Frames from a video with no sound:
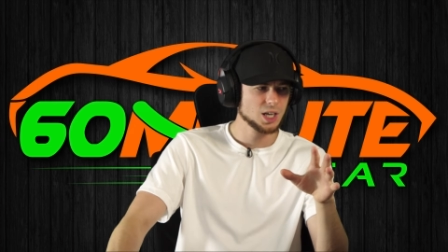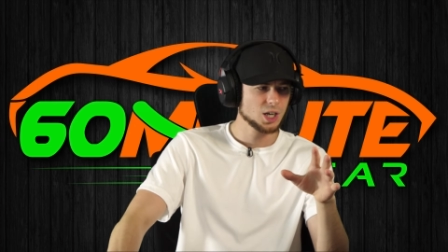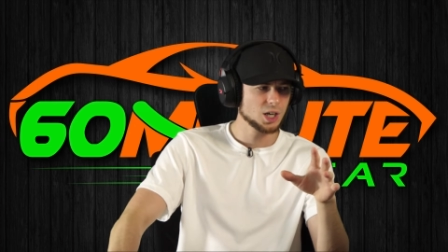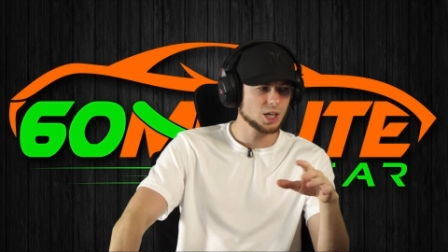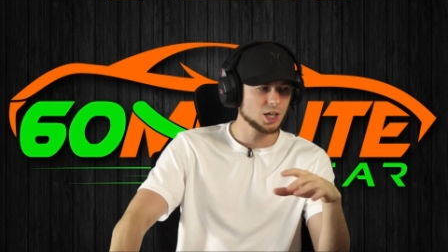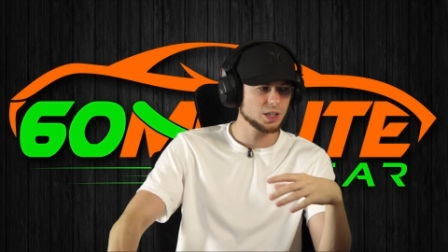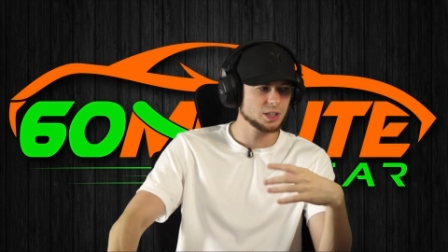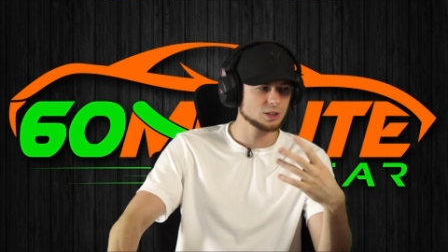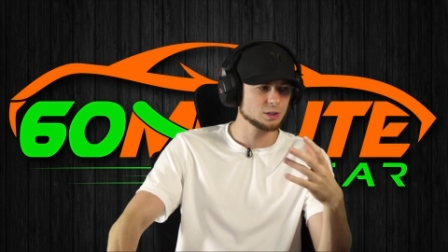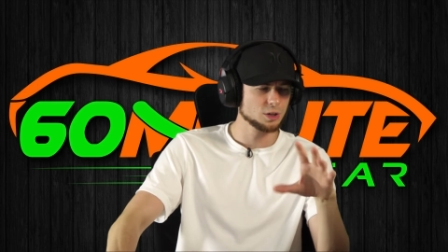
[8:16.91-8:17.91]
uh,
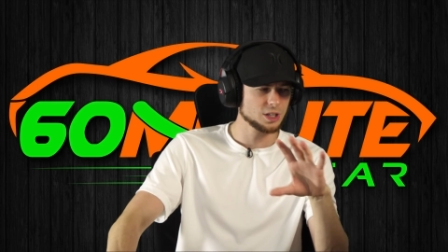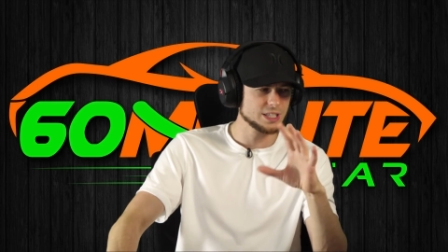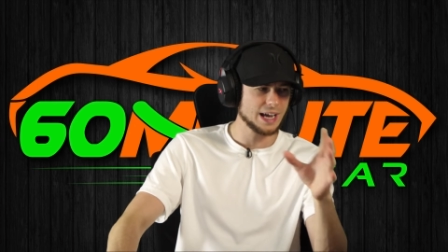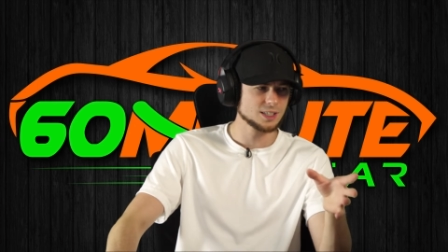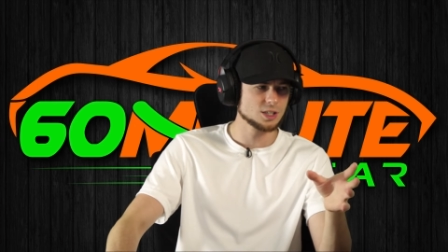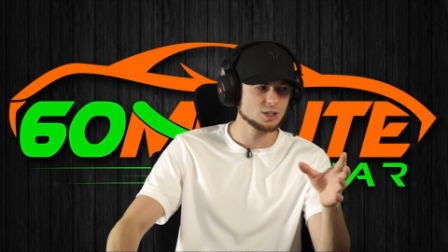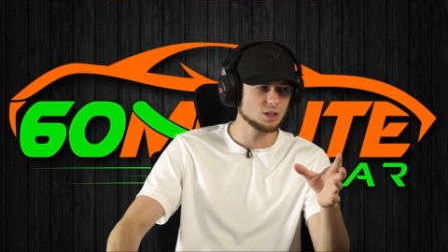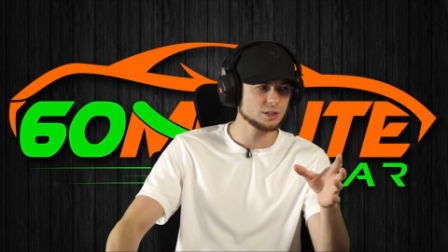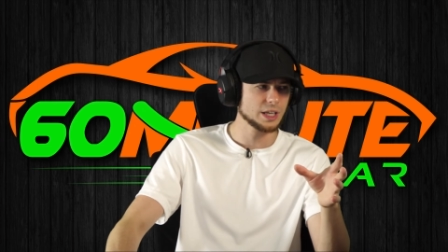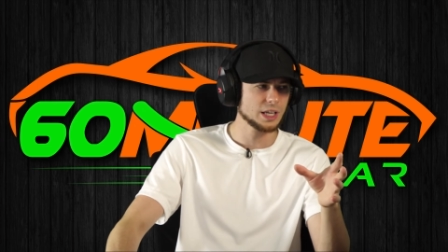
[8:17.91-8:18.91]
including taxes and
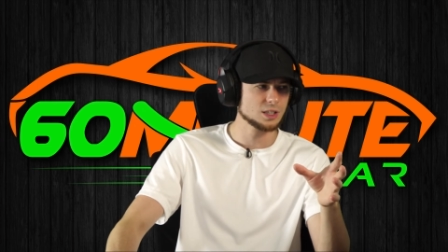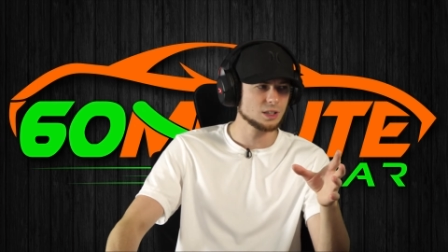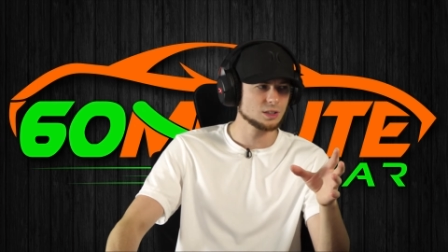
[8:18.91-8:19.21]
all that.